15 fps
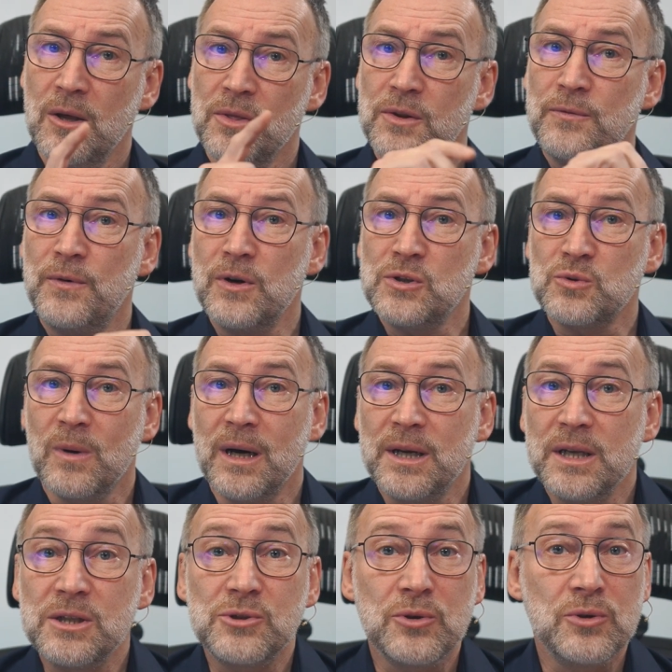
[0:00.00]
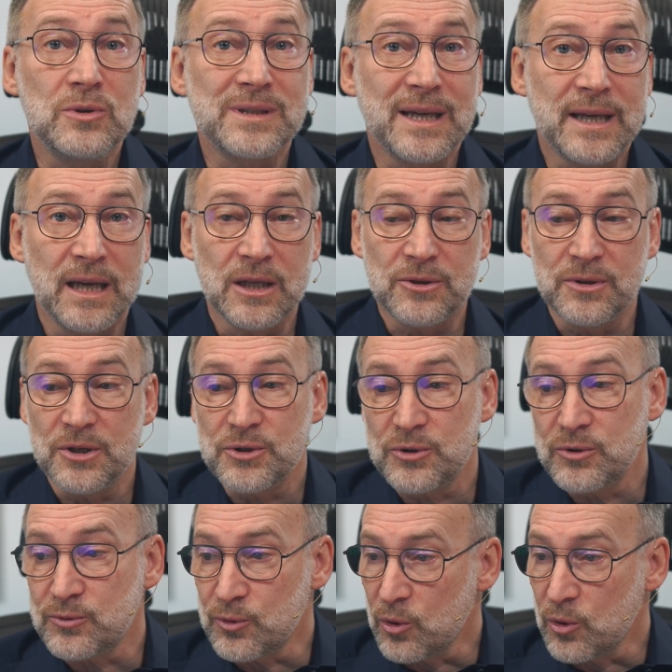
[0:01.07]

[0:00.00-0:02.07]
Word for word: The first one is to use a calculation